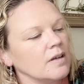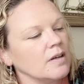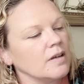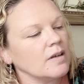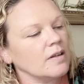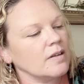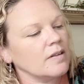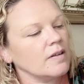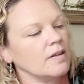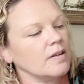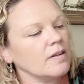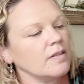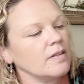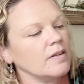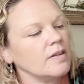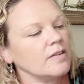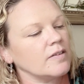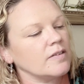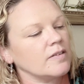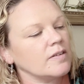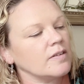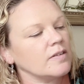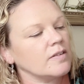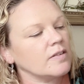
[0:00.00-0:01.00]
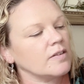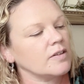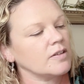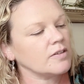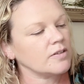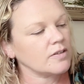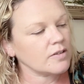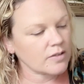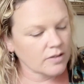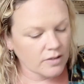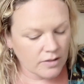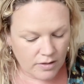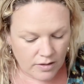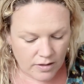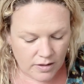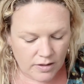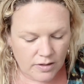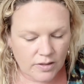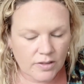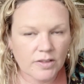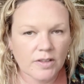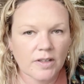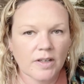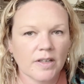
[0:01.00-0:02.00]
And then this is the darker
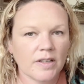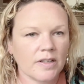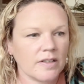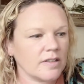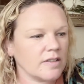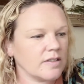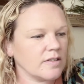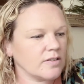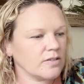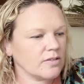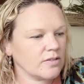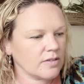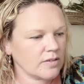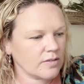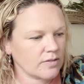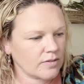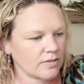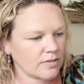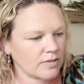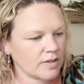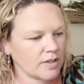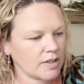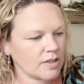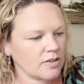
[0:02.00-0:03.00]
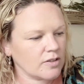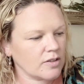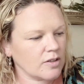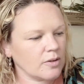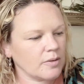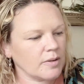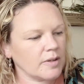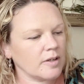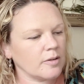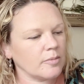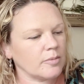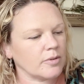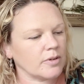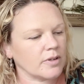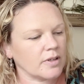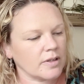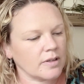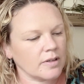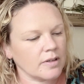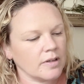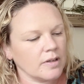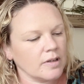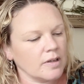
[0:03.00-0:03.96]
shade. It's not even really showing up on here.